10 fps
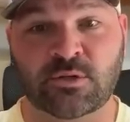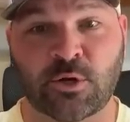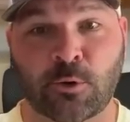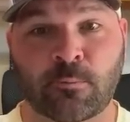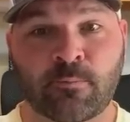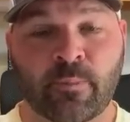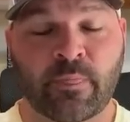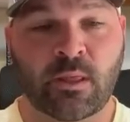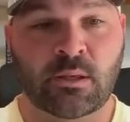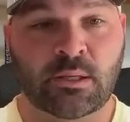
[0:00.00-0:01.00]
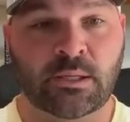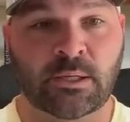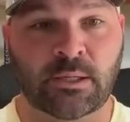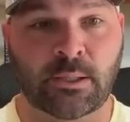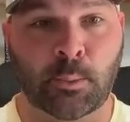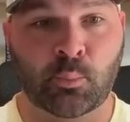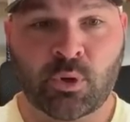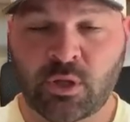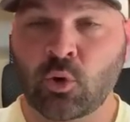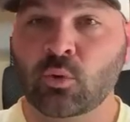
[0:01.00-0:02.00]
So
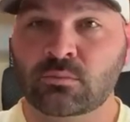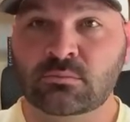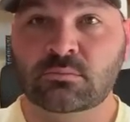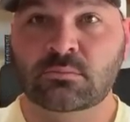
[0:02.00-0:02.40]
really cool.